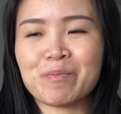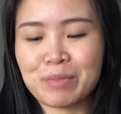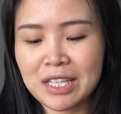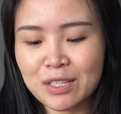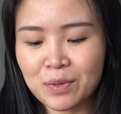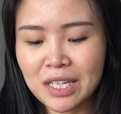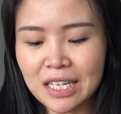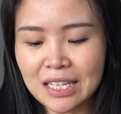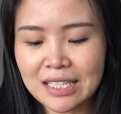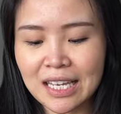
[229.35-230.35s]
but this one
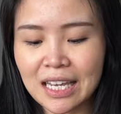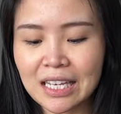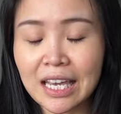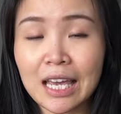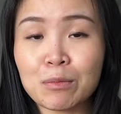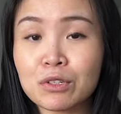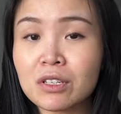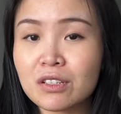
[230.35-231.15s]
is a cabled